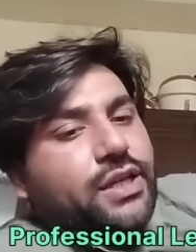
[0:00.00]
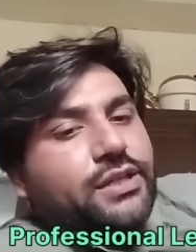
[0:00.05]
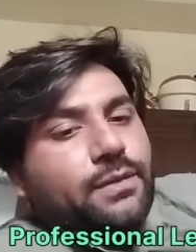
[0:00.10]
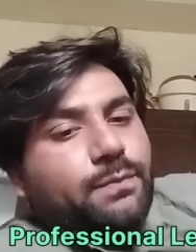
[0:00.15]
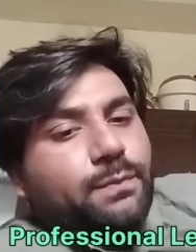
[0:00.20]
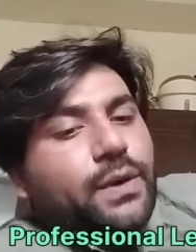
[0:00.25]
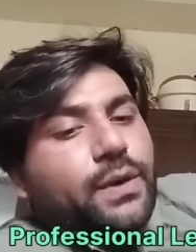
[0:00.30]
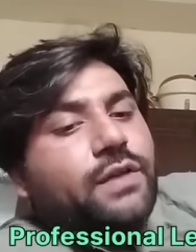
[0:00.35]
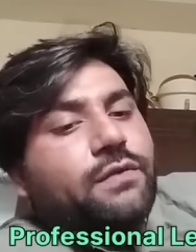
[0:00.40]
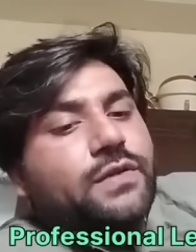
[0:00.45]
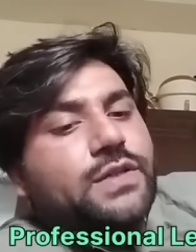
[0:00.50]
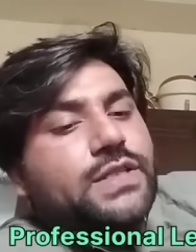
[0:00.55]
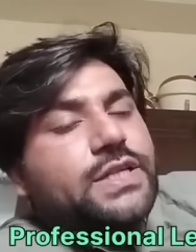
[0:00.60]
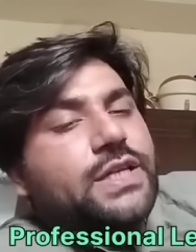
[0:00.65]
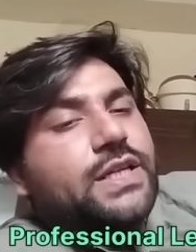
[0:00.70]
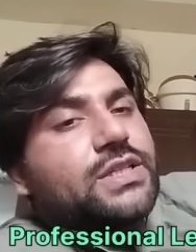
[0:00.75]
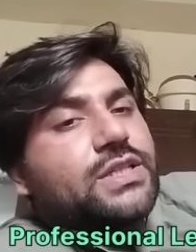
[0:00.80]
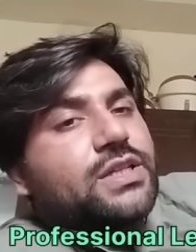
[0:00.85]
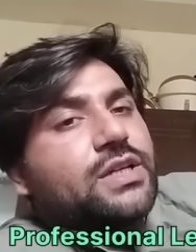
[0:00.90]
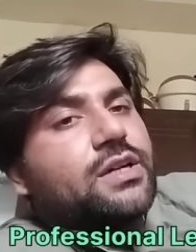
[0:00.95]
In the previous
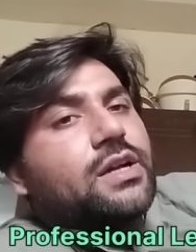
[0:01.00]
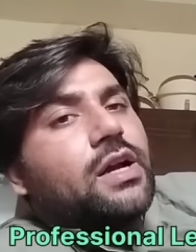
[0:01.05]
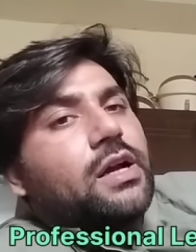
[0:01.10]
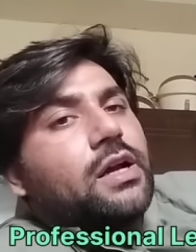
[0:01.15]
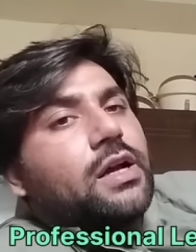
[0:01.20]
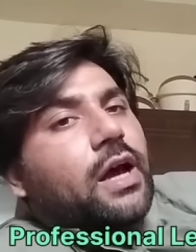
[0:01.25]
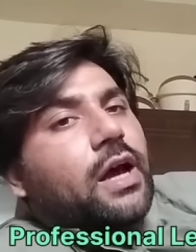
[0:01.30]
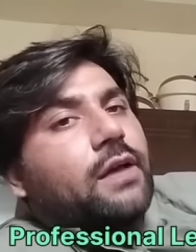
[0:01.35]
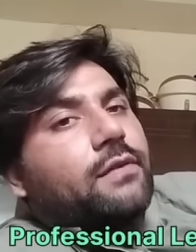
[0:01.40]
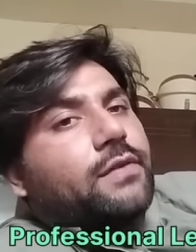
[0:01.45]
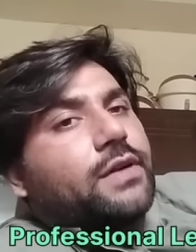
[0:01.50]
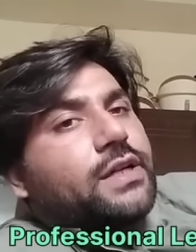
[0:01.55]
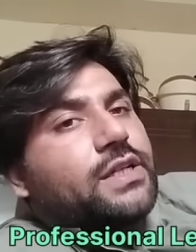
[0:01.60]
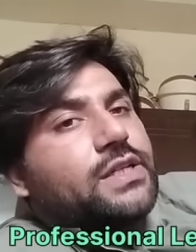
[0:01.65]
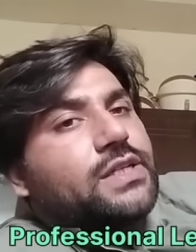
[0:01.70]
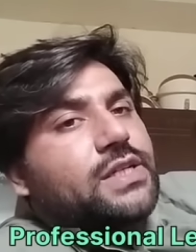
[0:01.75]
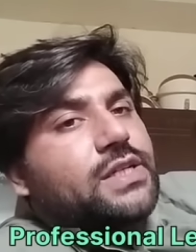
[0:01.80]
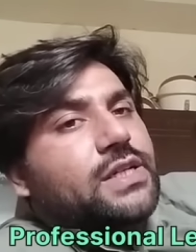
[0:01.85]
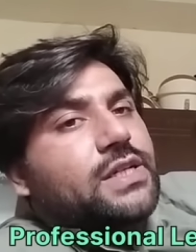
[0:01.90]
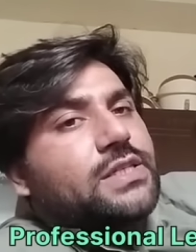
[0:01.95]
lecture I will
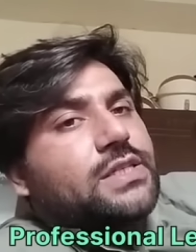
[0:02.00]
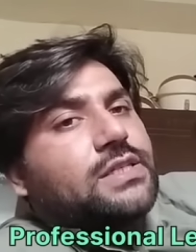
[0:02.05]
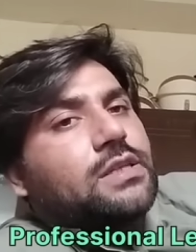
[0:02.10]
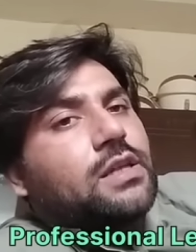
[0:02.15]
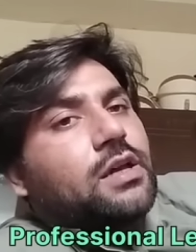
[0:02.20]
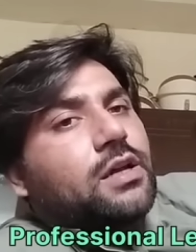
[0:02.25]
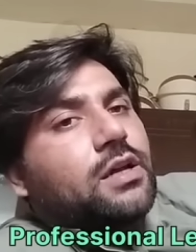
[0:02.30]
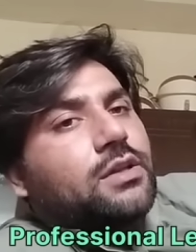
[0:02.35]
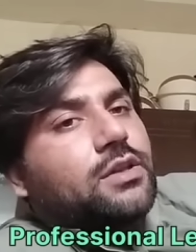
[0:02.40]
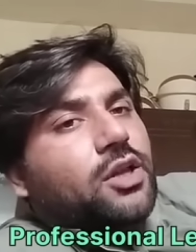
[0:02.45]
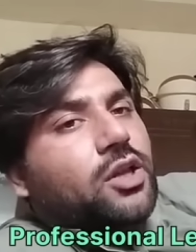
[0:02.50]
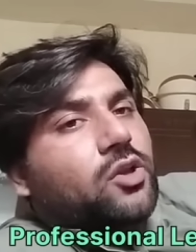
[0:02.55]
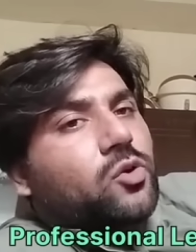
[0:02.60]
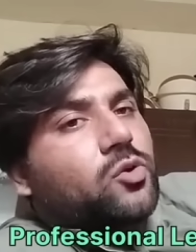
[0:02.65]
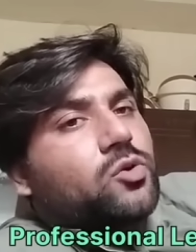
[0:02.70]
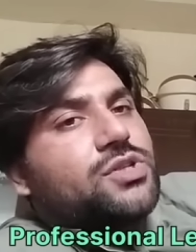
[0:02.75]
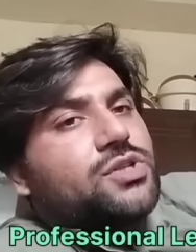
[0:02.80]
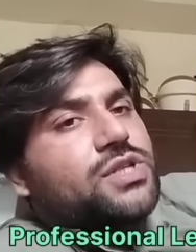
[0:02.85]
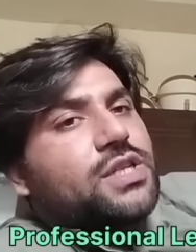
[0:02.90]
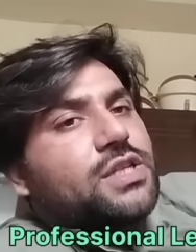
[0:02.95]
discuss the
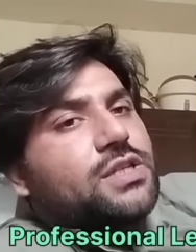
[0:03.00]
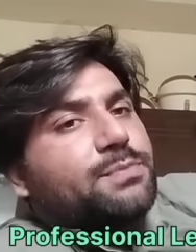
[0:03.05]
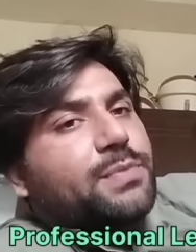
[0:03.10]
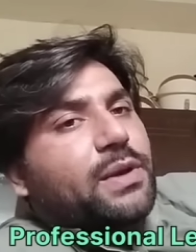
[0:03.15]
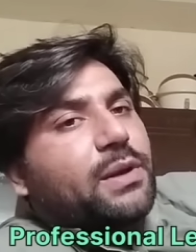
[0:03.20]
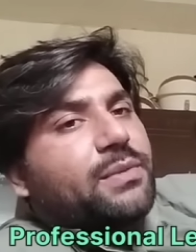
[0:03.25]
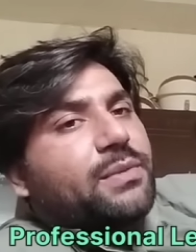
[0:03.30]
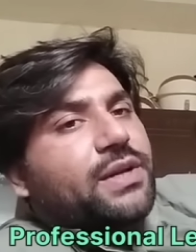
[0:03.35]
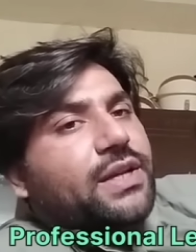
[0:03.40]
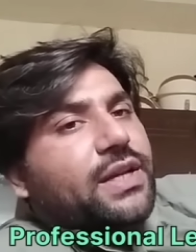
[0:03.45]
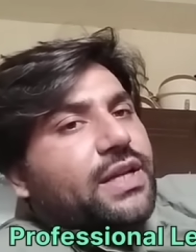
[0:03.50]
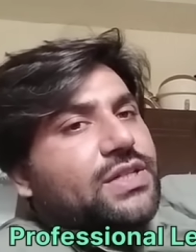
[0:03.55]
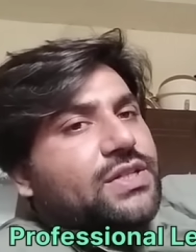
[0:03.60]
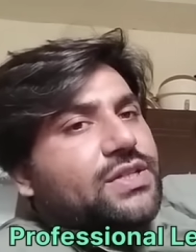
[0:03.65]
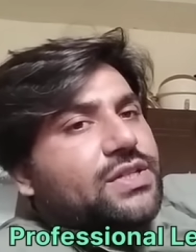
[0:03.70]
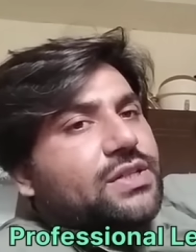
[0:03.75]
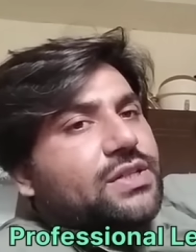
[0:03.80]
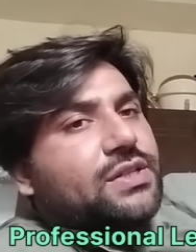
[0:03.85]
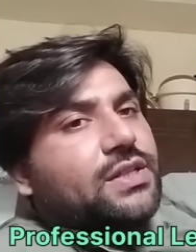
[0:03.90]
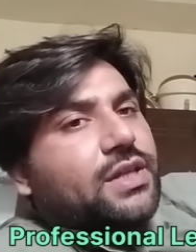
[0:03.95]
necrosis,
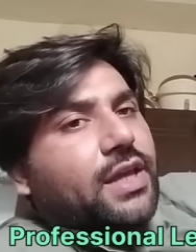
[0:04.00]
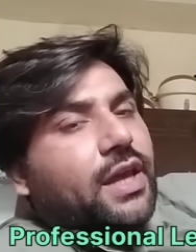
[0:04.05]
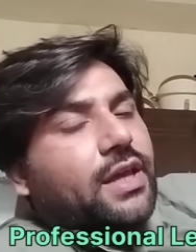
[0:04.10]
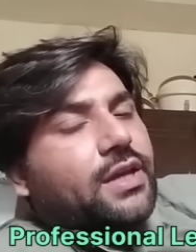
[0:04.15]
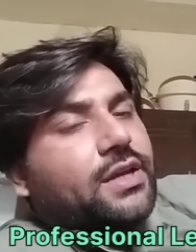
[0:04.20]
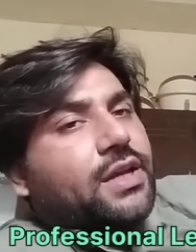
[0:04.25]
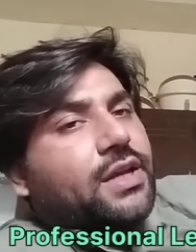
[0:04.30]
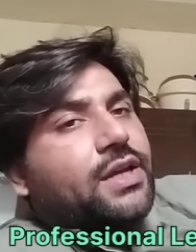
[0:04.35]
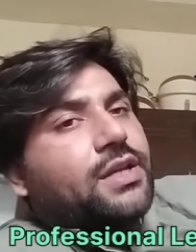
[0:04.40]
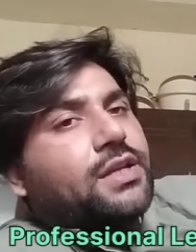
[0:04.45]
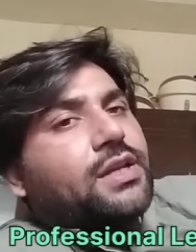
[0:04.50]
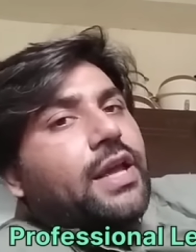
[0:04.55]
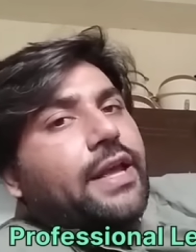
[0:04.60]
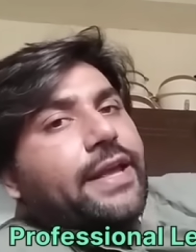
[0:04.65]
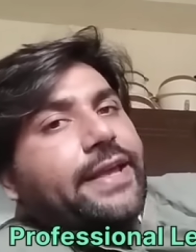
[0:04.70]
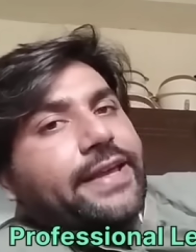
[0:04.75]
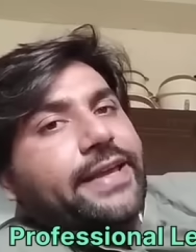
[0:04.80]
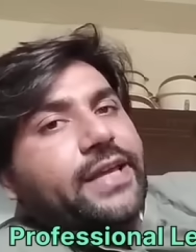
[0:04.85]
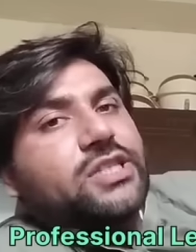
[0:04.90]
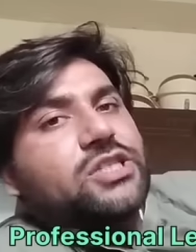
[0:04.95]
pigmentation, gangrene,
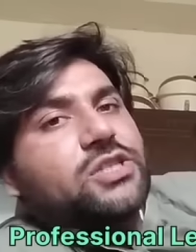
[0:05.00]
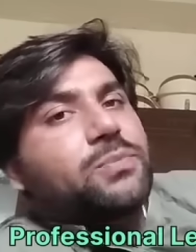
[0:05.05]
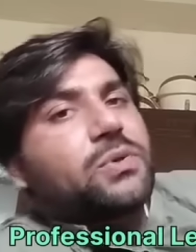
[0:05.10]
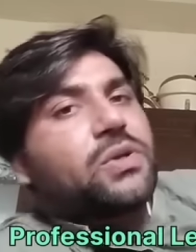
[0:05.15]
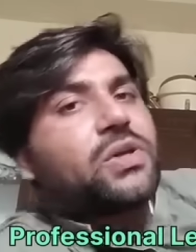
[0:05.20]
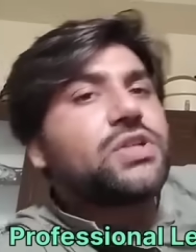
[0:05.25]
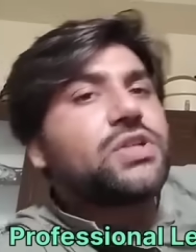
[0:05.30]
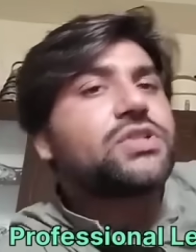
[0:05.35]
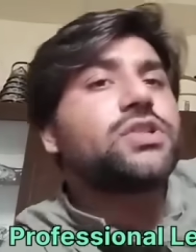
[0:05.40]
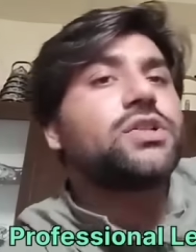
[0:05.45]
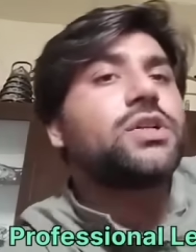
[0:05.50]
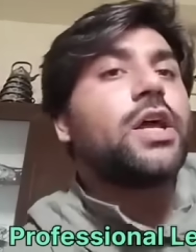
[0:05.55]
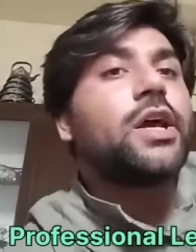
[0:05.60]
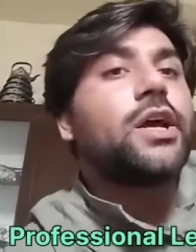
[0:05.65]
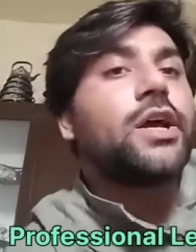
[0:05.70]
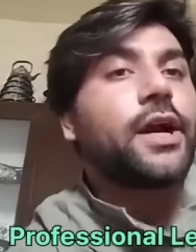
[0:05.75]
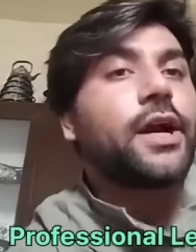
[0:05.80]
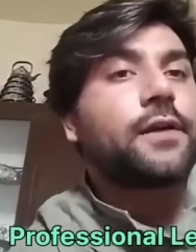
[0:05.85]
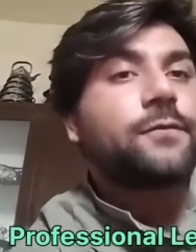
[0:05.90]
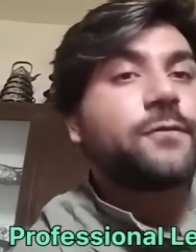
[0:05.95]
calcification,
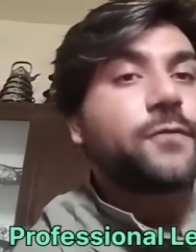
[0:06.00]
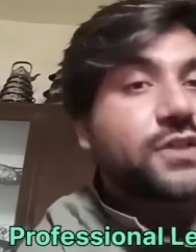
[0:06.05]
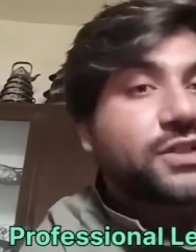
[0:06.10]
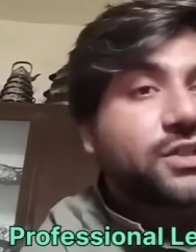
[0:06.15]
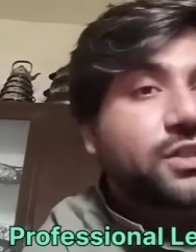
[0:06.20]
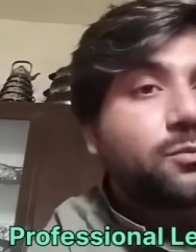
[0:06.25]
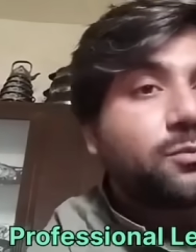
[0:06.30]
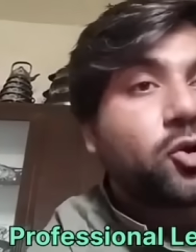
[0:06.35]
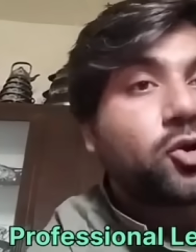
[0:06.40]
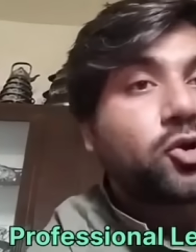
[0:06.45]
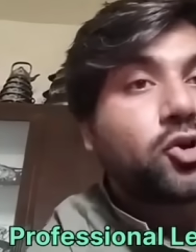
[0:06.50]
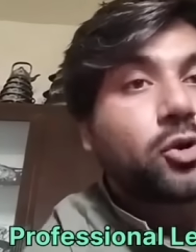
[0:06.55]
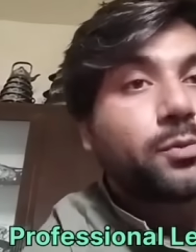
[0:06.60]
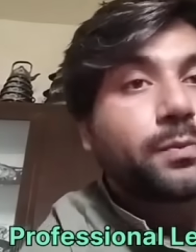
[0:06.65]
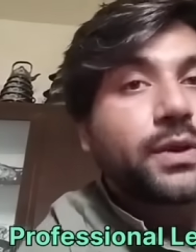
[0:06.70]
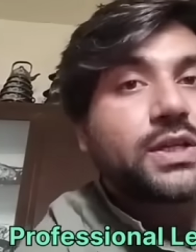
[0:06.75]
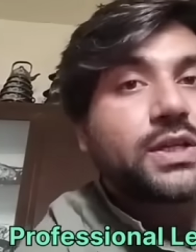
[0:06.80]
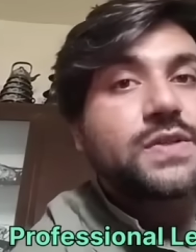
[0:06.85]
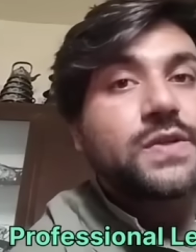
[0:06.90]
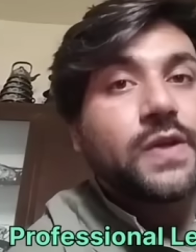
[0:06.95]
and further more
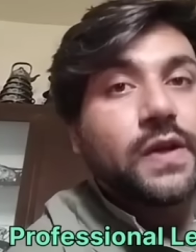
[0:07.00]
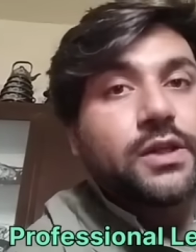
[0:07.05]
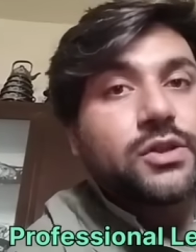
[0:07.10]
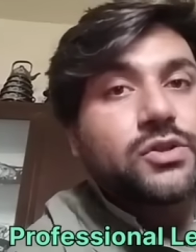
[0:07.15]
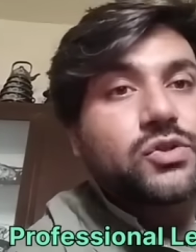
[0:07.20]
topics.